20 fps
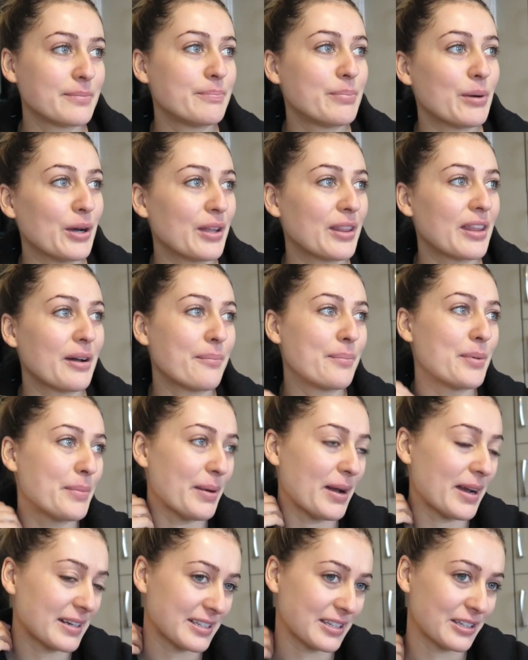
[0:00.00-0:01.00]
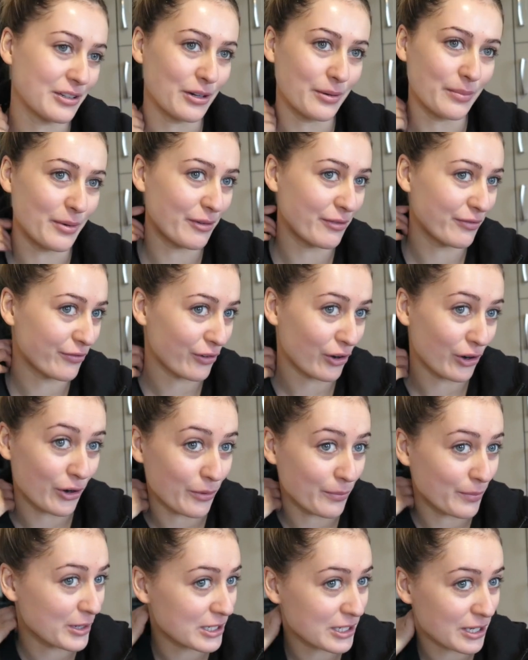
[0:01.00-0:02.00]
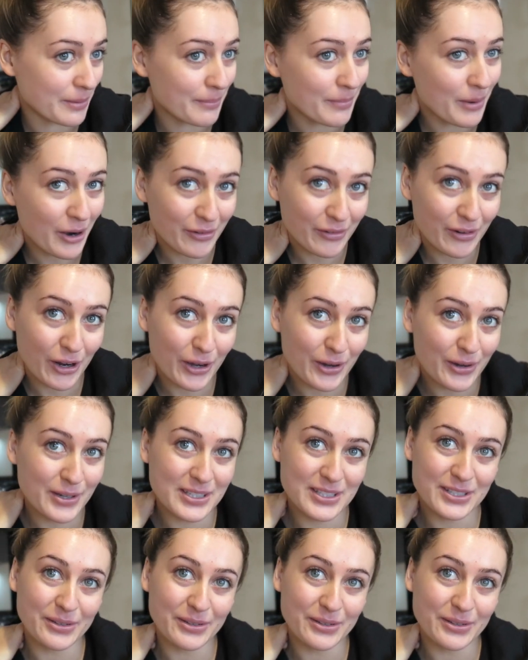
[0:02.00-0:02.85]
but they'll be back to normal from tomorrow.